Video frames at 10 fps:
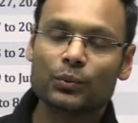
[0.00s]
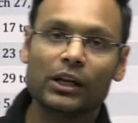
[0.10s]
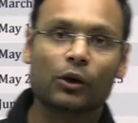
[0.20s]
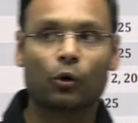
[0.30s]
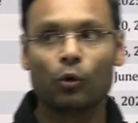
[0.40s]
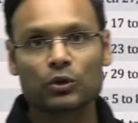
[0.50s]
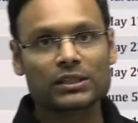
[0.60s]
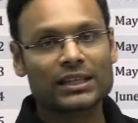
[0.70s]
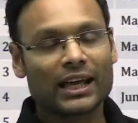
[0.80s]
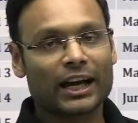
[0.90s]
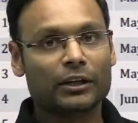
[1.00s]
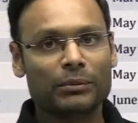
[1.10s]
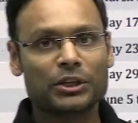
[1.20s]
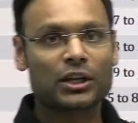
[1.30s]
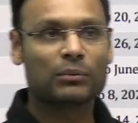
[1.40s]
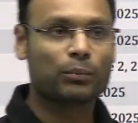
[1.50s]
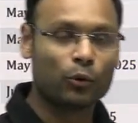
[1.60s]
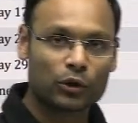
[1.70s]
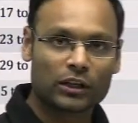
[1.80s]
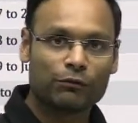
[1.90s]
will close their admission
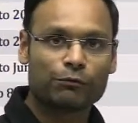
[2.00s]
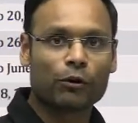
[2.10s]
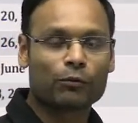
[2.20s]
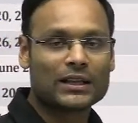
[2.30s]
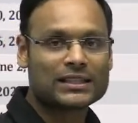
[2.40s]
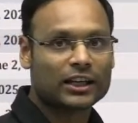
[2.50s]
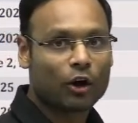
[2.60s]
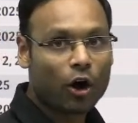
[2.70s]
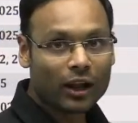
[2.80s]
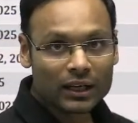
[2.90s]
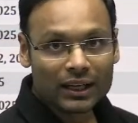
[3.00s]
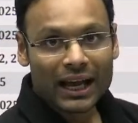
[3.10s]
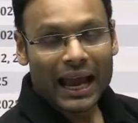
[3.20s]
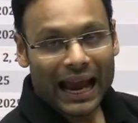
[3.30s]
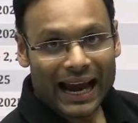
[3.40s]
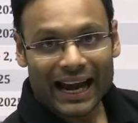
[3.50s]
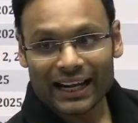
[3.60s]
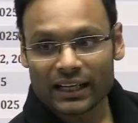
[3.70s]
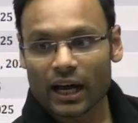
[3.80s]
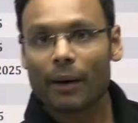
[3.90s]
portal for once and all.
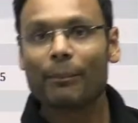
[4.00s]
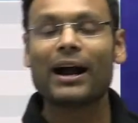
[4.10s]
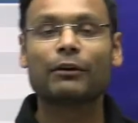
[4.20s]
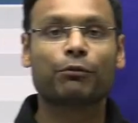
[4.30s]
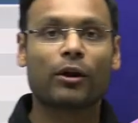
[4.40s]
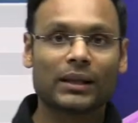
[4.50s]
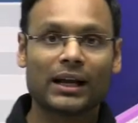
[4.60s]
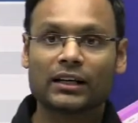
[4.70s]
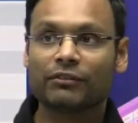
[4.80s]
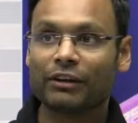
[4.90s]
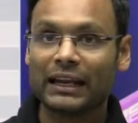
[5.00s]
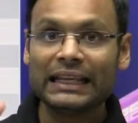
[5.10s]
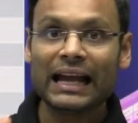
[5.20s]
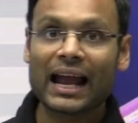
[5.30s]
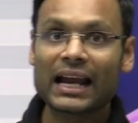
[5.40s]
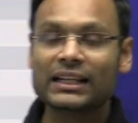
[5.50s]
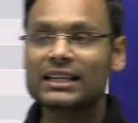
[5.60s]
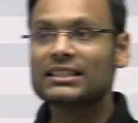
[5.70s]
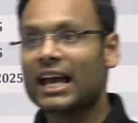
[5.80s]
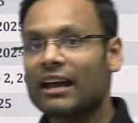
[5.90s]
And apart from that, if any IIT
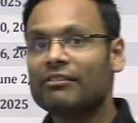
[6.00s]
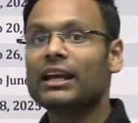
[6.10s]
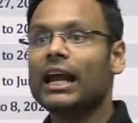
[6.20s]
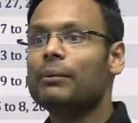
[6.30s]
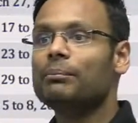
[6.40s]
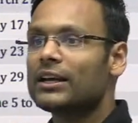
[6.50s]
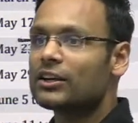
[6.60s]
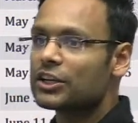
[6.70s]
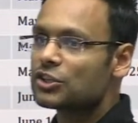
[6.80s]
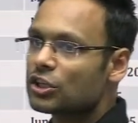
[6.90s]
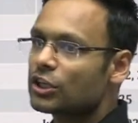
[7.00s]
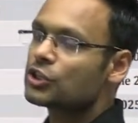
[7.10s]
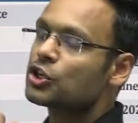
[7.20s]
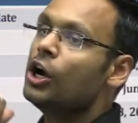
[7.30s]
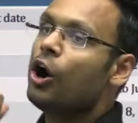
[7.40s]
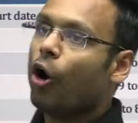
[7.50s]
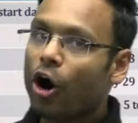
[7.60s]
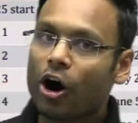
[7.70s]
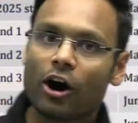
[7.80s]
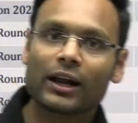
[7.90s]
is having M.Tech research
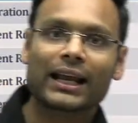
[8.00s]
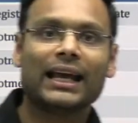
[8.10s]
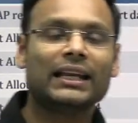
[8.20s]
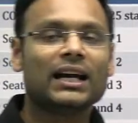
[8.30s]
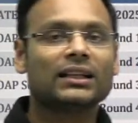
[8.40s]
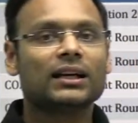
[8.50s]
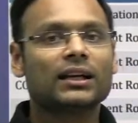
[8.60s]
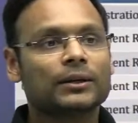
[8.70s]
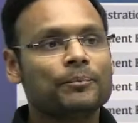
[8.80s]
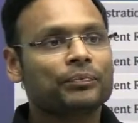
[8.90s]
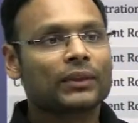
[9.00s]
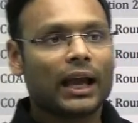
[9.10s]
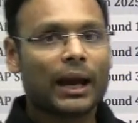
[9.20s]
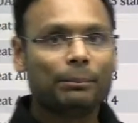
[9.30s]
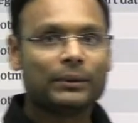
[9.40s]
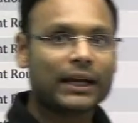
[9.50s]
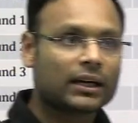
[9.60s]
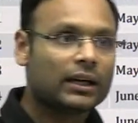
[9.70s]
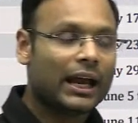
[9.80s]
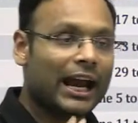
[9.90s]
or any other
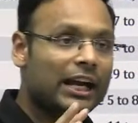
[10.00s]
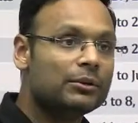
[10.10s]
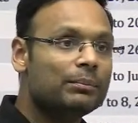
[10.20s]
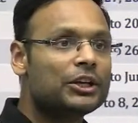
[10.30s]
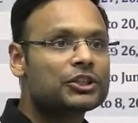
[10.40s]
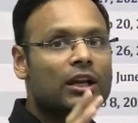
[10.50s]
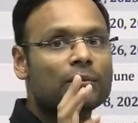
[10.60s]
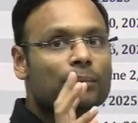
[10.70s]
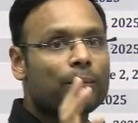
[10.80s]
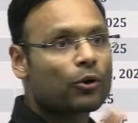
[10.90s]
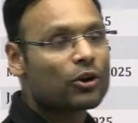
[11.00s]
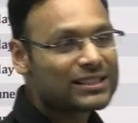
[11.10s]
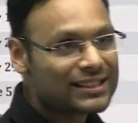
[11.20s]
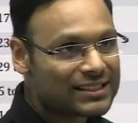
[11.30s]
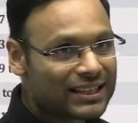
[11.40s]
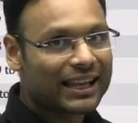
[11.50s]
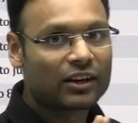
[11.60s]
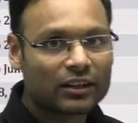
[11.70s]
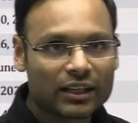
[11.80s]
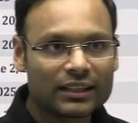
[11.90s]
M.Tech admission process like
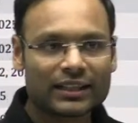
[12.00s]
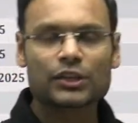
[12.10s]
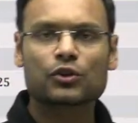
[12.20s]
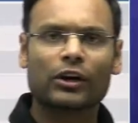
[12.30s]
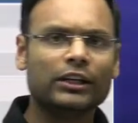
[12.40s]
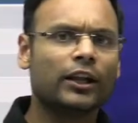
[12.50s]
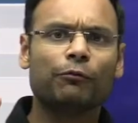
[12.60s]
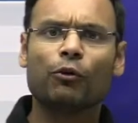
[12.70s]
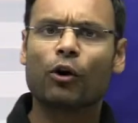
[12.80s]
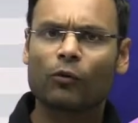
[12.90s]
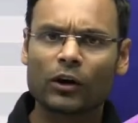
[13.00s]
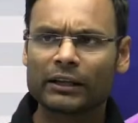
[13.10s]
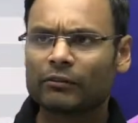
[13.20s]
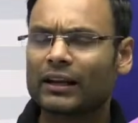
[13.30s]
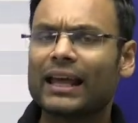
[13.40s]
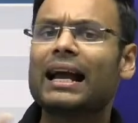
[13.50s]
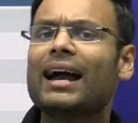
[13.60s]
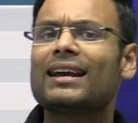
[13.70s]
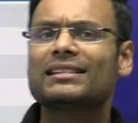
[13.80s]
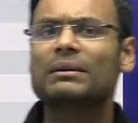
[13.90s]
written test or interview or whatever, like
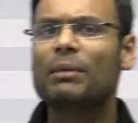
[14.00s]
IISc